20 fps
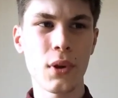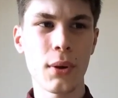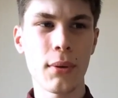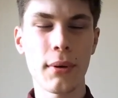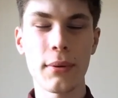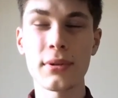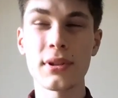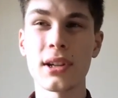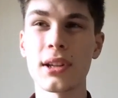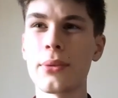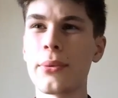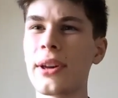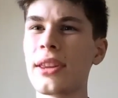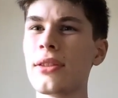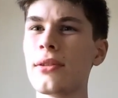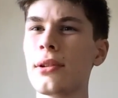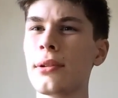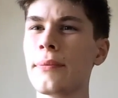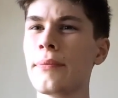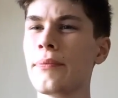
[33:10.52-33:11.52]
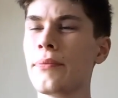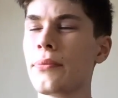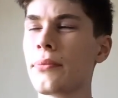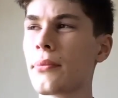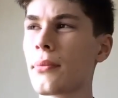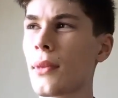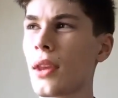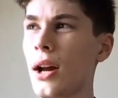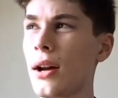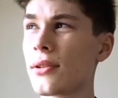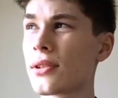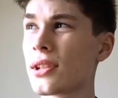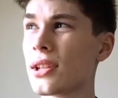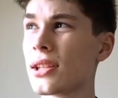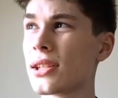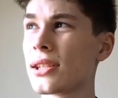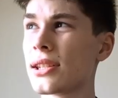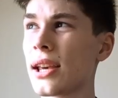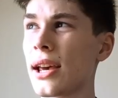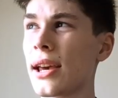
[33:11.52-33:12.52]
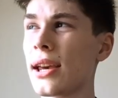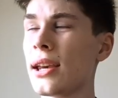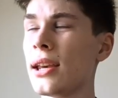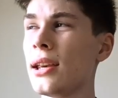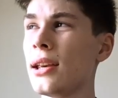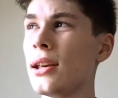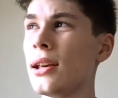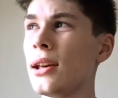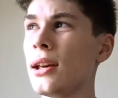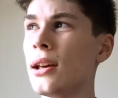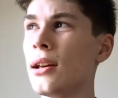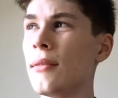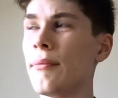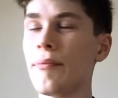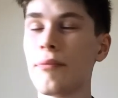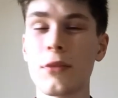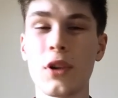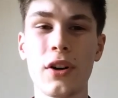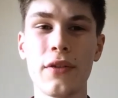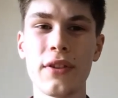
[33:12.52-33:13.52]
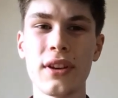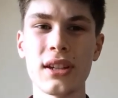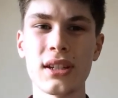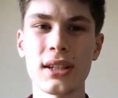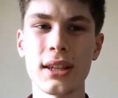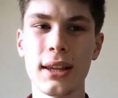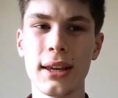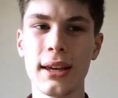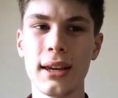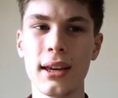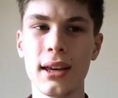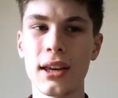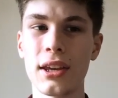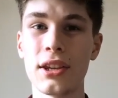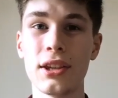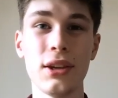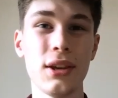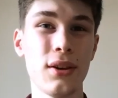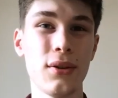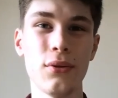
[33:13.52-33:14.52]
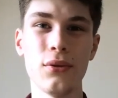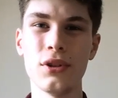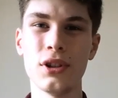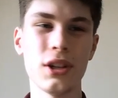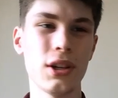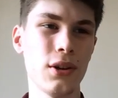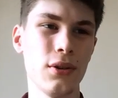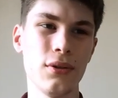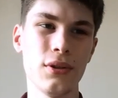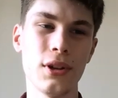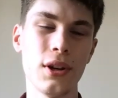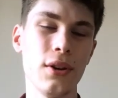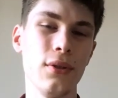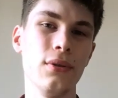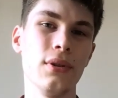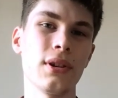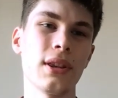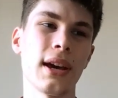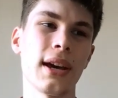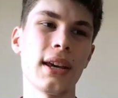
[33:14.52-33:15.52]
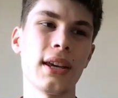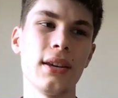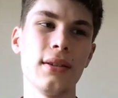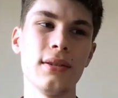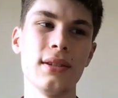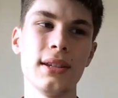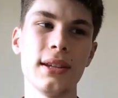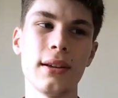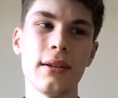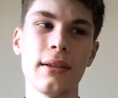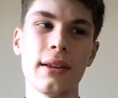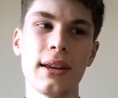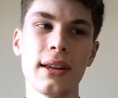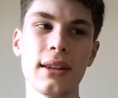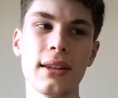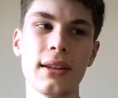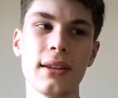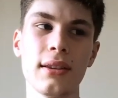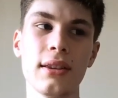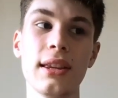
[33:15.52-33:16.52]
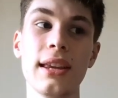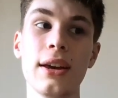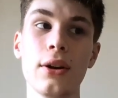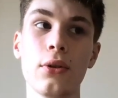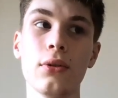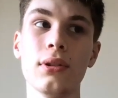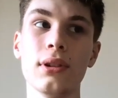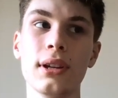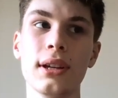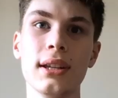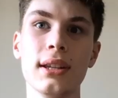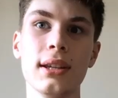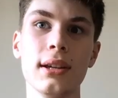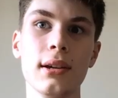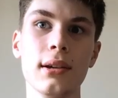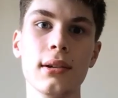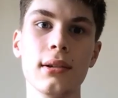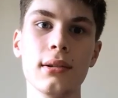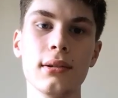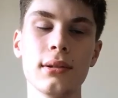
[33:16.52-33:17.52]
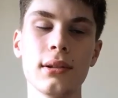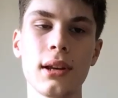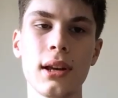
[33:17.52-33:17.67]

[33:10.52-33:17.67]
What was I going to end on? I was going to say, obviously, huge thank you to Neon Indigo.